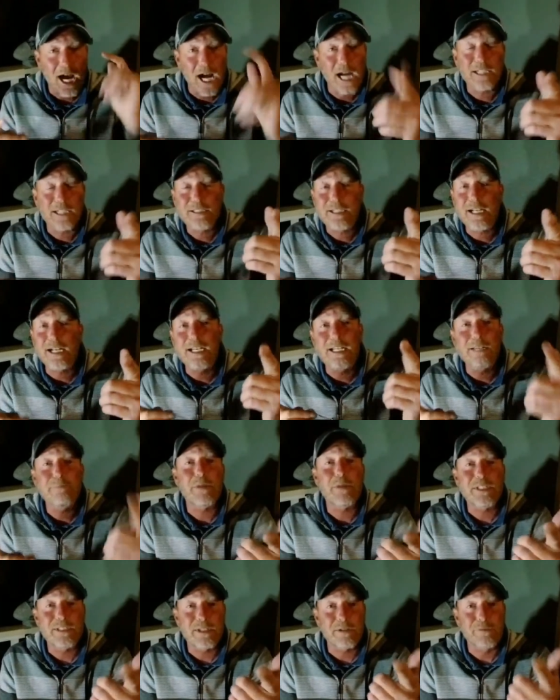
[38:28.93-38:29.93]
I just got to get
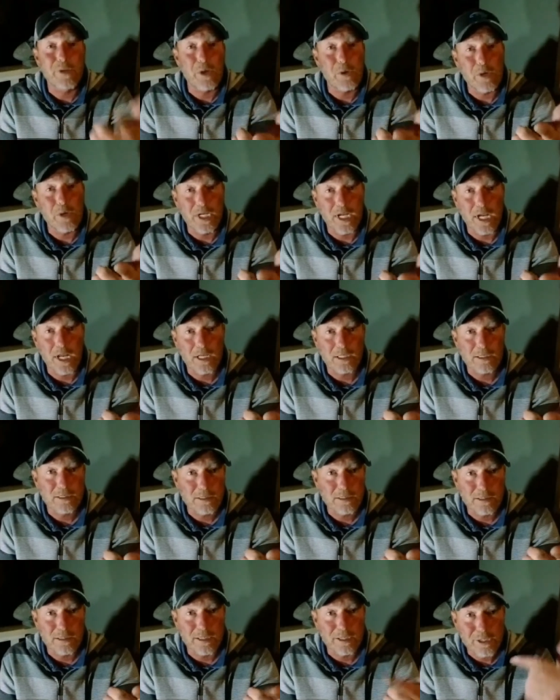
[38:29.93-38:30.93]
myself going,
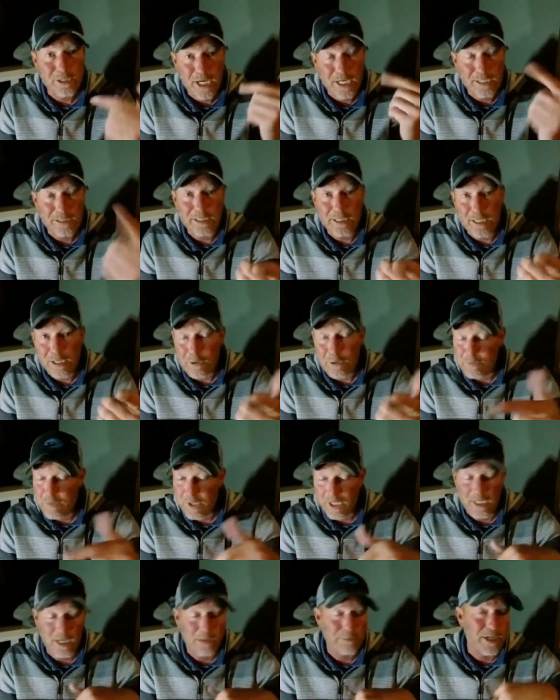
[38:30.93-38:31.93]
guys. You guys can help
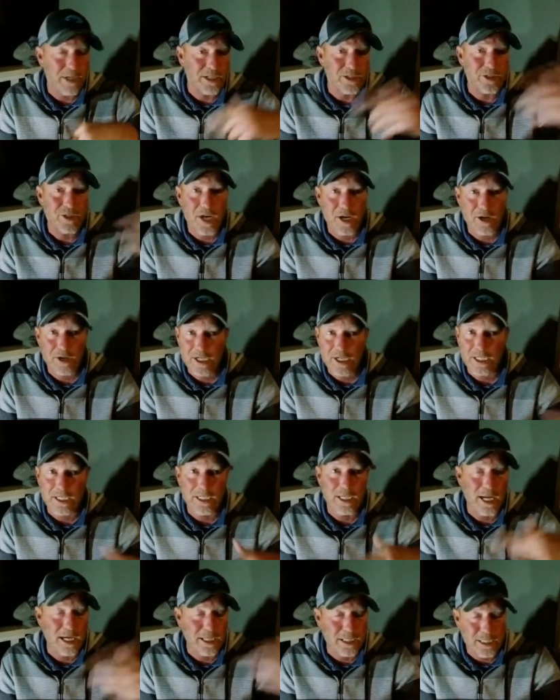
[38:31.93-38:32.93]
by sharing and
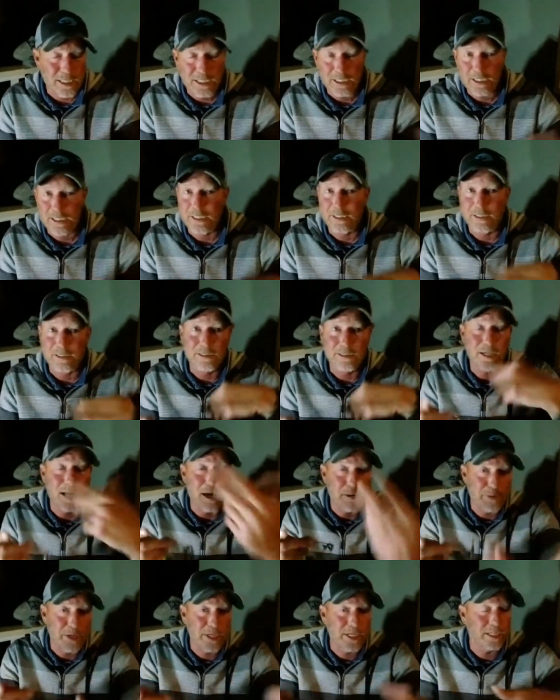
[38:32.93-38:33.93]
liking and
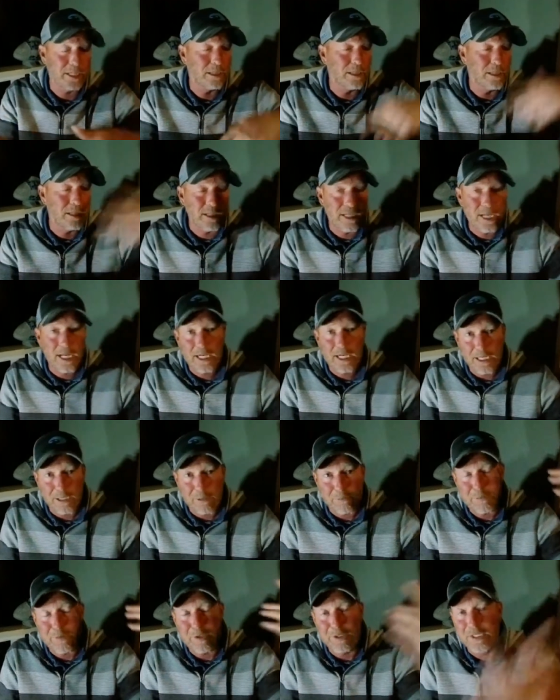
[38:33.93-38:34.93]
commenting and all that
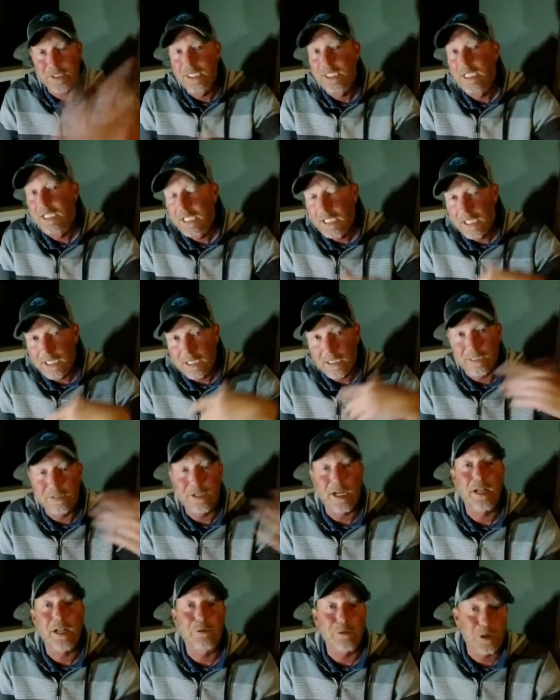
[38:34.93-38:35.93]
helps the
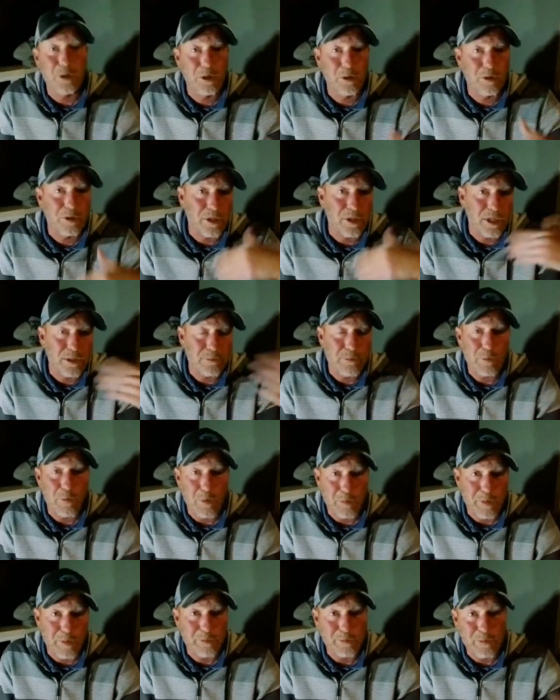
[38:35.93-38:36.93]
channel to grow and get me
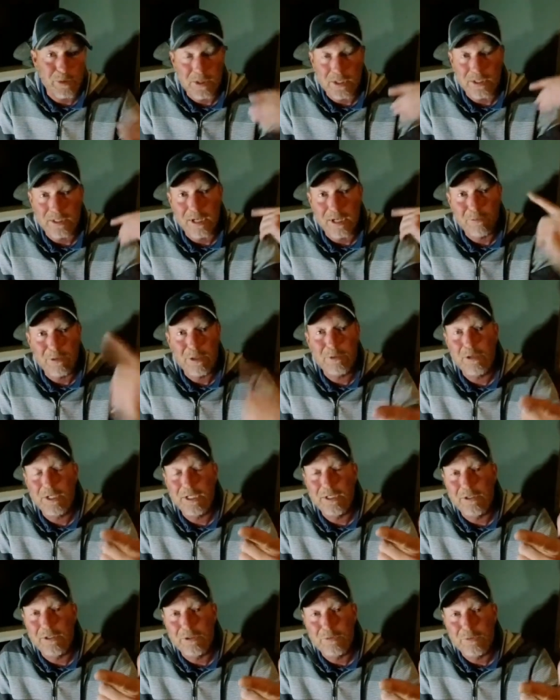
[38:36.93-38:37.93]
more people because I really want
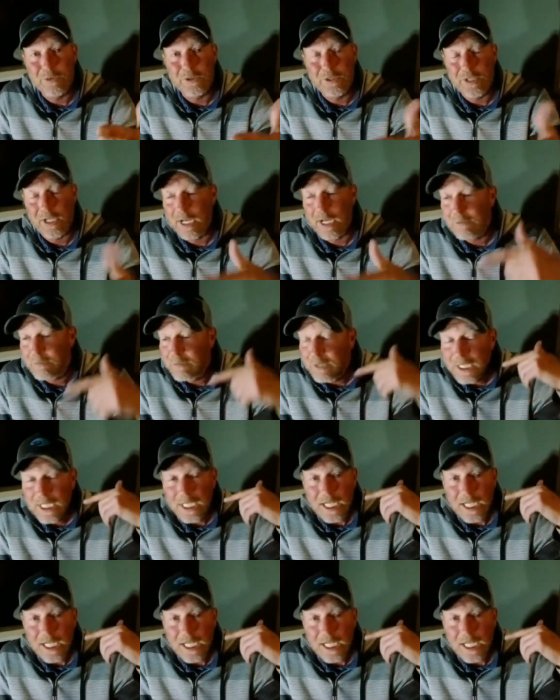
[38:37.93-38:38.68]
to do this full time.